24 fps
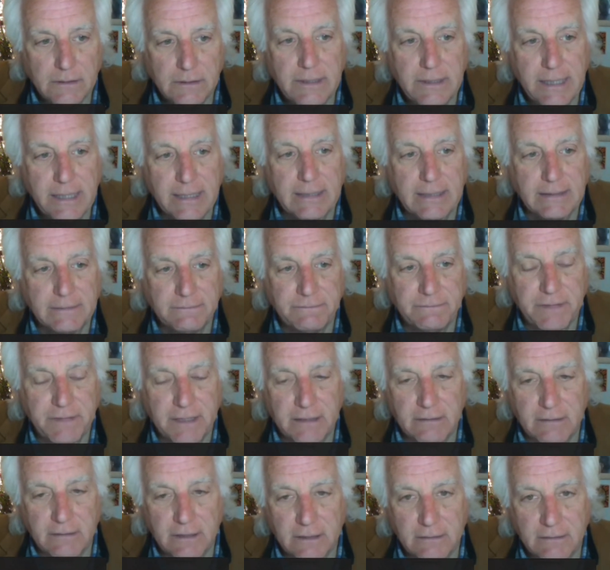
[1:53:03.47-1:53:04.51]
Yeah,
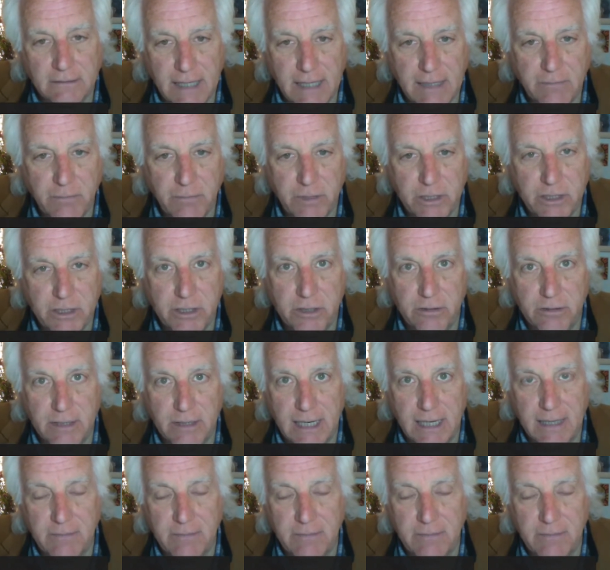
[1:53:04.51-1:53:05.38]
Pharaoh, I would do it.